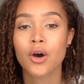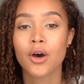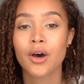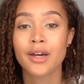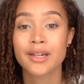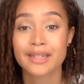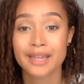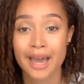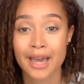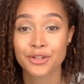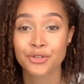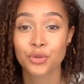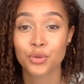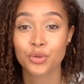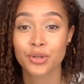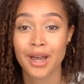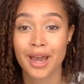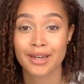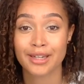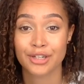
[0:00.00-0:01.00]
again,
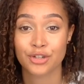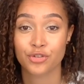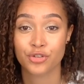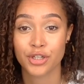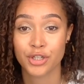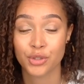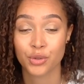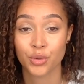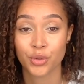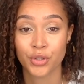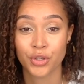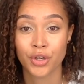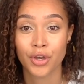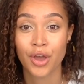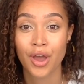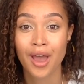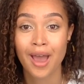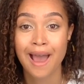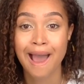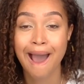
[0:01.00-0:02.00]
organic Greek yogurt
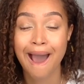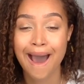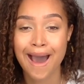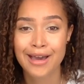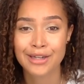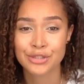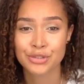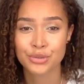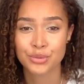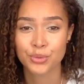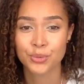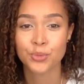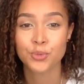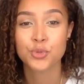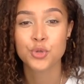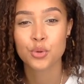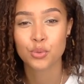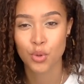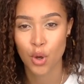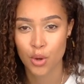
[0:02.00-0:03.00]
and
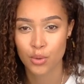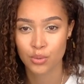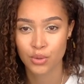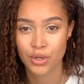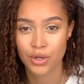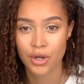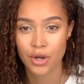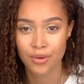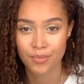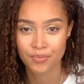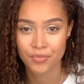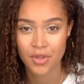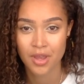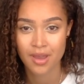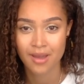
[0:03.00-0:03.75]
also coconut,